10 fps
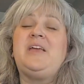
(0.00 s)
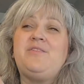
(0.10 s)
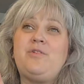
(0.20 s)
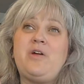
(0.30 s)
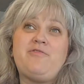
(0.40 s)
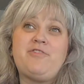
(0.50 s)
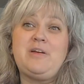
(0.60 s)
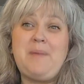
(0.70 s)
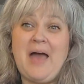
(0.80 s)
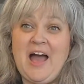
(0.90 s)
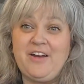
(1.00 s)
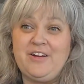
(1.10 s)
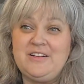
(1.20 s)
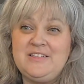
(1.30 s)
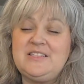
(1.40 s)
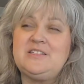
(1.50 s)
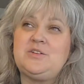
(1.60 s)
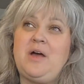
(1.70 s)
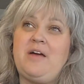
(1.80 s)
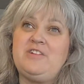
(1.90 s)
give away free patterns.
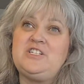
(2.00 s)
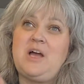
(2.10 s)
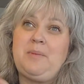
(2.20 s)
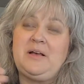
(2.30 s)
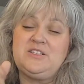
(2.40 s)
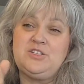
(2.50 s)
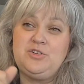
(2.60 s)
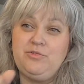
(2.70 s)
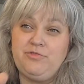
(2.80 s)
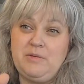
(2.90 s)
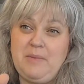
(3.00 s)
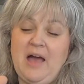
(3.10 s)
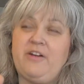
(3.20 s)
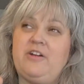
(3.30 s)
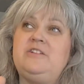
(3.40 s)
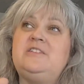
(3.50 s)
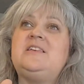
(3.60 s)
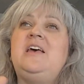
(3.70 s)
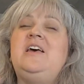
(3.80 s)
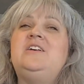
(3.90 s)
So every shop has 2 free patterns.
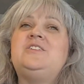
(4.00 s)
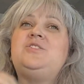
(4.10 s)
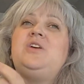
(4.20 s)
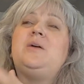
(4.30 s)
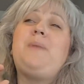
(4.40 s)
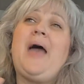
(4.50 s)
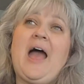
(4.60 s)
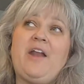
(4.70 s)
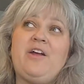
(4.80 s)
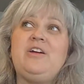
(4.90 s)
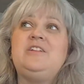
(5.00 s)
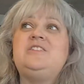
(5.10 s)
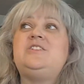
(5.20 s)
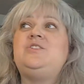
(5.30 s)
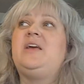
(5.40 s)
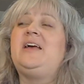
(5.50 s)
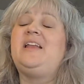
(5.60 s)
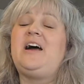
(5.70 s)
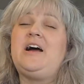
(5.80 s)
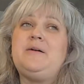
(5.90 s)
So you get patterns, you
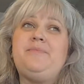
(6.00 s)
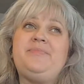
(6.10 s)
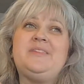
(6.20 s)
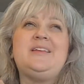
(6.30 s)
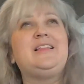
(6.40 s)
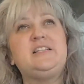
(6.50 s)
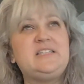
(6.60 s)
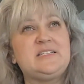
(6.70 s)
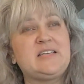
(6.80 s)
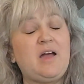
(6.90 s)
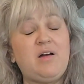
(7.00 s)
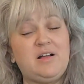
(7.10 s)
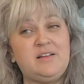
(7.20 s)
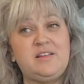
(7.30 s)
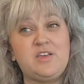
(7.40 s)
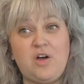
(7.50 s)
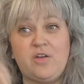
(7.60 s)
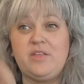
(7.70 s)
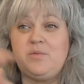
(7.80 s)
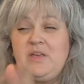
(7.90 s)
get a little discount on the
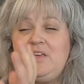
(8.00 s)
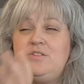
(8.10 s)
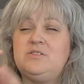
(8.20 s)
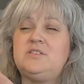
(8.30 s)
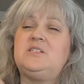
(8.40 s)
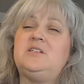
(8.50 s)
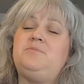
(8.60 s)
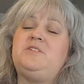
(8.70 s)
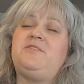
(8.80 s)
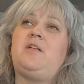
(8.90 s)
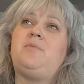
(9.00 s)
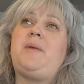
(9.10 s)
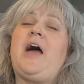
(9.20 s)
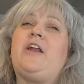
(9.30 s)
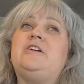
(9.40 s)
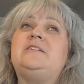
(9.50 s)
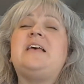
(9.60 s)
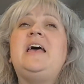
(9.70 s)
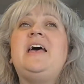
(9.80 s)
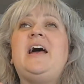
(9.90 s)
yarn that we use to develop the patterns.
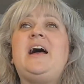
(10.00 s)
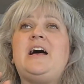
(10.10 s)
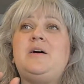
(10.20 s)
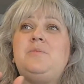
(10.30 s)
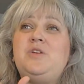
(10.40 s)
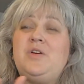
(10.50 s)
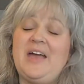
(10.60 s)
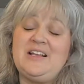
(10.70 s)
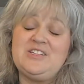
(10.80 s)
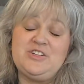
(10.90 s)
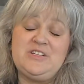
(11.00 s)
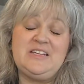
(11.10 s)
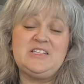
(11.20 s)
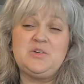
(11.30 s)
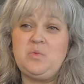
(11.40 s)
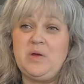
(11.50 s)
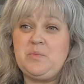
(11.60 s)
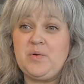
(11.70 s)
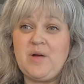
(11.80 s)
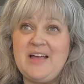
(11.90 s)
You get entered into win
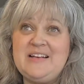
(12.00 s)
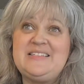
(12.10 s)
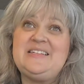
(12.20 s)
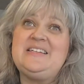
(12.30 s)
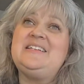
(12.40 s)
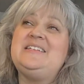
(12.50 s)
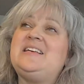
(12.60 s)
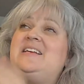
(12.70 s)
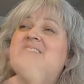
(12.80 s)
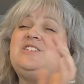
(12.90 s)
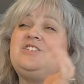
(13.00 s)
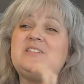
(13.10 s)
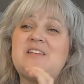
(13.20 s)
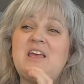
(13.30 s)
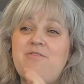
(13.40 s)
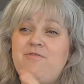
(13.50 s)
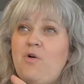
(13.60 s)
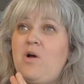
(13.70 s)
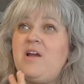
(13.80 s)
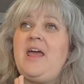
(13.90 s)
prizes. It's just a
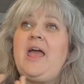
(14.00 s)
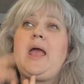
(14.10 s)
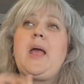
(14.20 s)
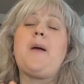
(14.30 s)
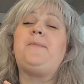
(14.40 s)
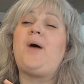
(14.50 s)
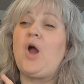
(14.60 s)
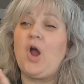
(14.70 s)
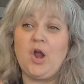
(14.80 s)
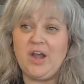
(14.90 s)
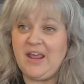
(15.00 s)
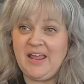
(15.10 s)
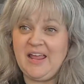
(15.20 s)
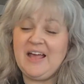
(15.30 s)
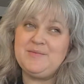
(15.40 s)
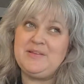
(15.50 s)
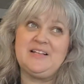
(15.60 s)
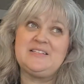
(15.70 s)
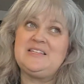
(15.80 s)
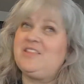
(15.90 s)
4 day party. I mean,
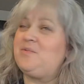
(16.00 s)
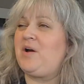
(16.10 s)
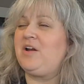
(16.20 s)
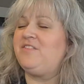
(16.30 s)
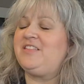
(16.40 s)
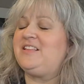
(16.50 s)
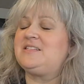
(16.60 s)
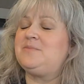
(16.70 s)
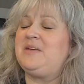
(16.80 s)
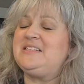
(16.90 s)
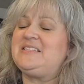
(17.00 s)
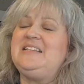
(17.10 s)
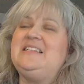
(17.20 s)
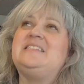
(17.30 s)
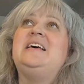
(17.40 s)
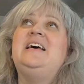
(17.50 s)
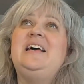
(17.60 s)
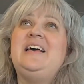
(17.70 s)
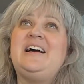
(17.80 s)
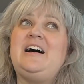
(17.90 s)
that's the other part of it that's amazing is
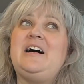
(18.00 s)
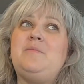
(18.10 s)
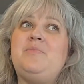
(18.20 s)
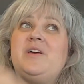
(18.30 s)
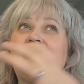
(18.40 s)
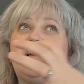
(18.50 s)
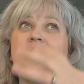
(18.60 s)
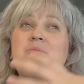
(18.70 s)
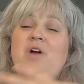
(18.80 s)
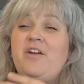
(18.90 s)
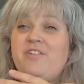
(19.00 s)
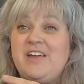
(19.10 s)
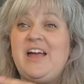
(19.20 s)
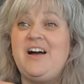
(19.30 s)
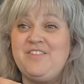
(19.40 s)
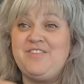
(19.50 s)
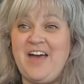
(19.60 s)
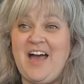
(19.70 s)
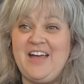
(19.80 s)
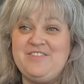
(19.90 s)
the camaraderie of
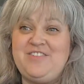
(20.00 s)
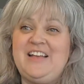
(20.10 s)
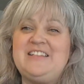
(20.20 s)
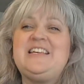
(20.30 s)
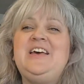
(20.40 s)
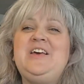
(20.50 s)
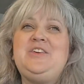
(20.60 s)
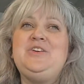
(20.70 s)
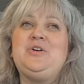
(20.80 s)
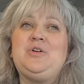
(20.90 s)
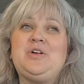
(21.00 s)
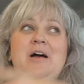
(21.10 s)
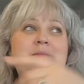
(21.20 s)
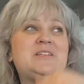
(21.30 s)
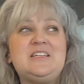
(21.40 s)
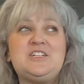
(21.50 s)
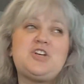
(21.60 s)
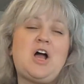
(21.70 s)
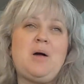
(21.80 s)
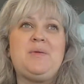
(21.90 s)
that event. You'll come to this
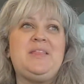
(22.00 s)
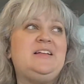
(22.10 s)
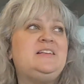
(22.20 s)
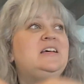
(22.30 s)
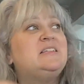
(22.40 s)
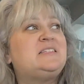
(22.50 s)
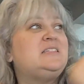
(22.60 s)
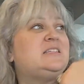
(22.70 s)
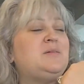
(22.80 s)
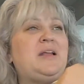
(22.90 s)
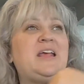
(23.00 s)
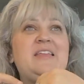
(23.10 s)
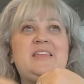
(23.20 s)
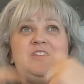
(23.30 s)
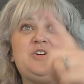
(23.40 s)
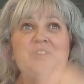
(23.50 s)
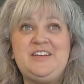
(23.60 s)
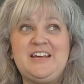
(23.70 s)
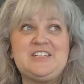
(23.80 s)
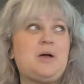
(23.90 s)
shop and then see somebody, and then you'll go to the
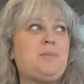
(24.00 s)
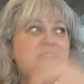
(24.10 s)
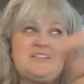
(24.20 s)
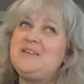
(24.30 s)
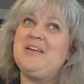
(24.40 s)
next shop and see them